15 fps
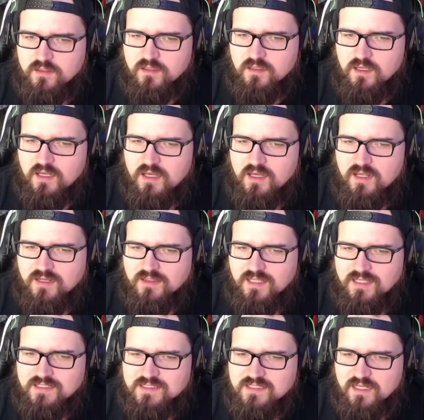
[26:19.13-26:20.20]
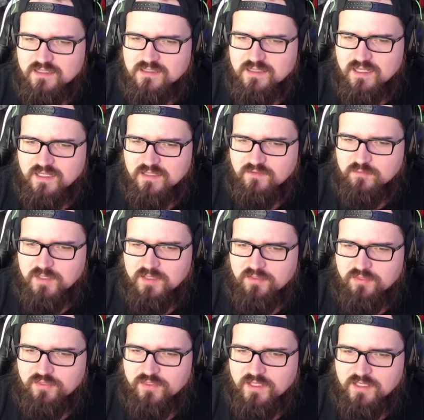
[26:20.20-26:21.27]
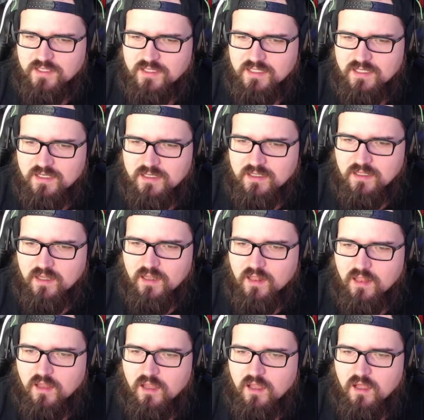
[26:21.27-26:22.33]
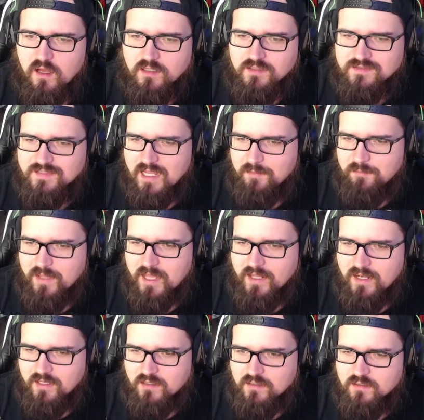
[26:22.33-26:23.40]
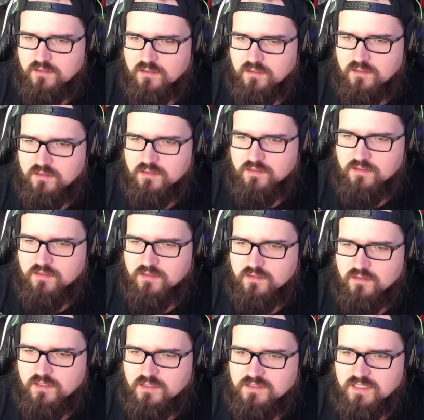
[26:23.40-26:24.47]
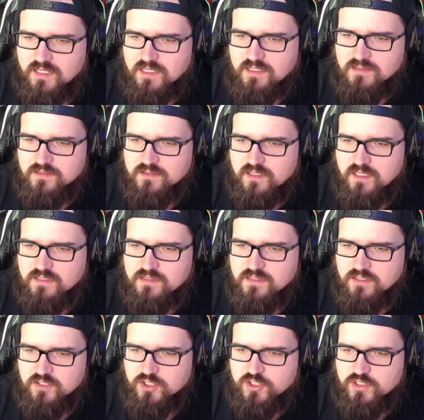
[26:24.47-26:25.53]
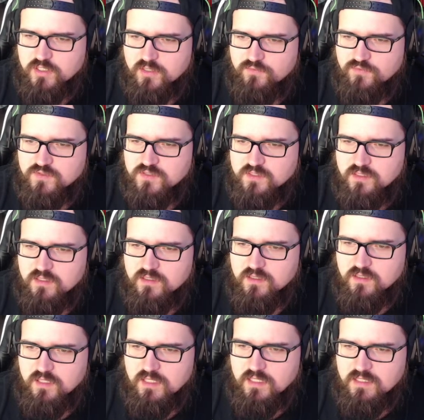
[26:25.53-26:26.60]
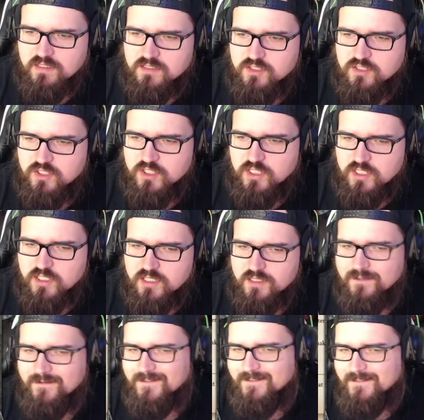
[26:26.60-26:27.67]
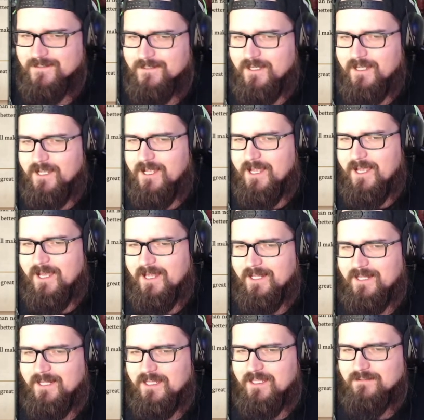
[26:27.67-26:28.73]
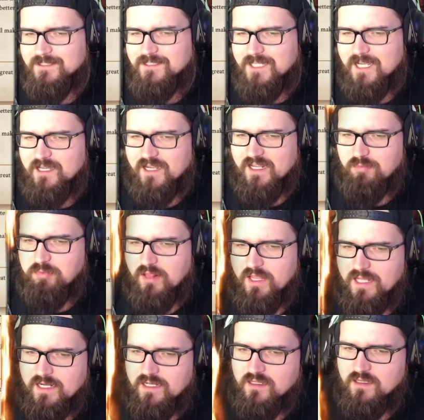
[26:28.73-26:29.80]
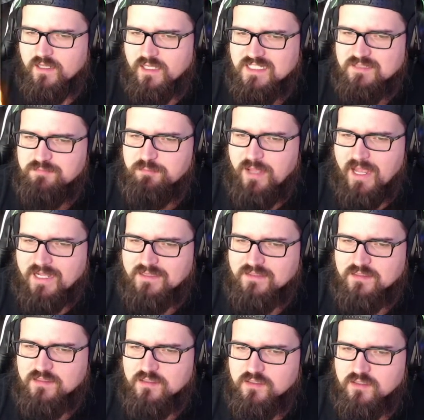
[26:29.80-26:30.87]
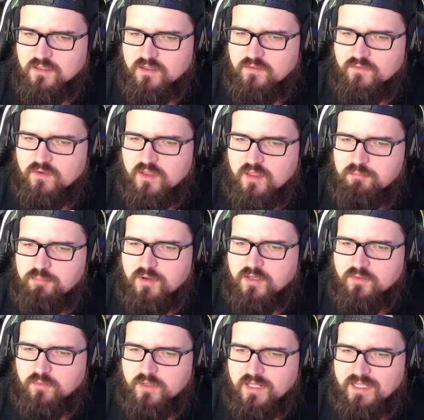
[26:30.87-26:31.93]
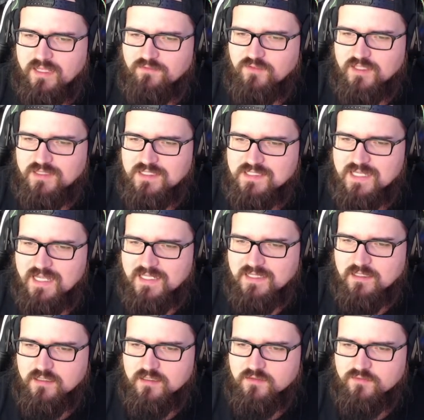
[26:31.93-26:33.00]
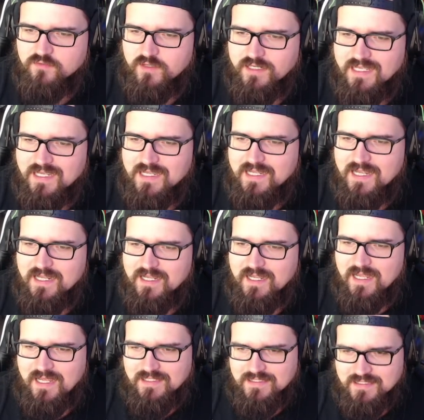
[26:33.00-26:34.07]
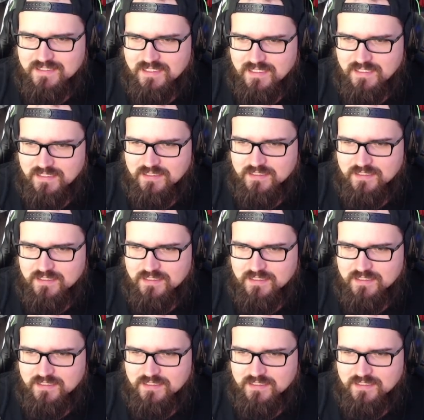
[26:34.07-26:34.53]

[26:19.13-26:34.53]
That sounds like you've been thinking a long time about it, he says as he shifts in his chair. And that's a great plan. Expect for the part where I give you a discount for your asking.